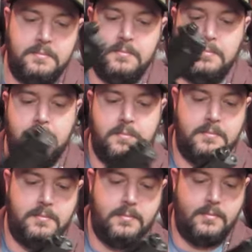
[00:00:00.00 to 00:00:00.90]

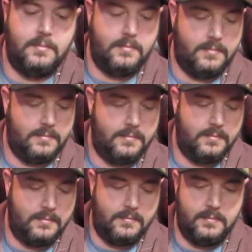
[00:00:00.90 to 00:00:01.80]

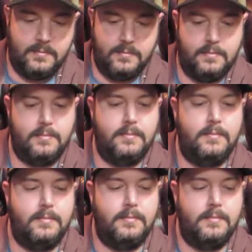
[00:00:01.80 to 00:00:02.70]

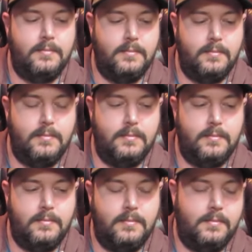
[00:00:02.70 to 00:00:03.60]

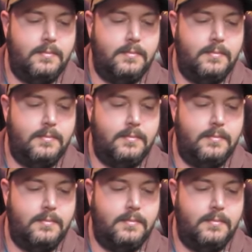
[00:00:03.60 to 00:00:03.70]
(silence)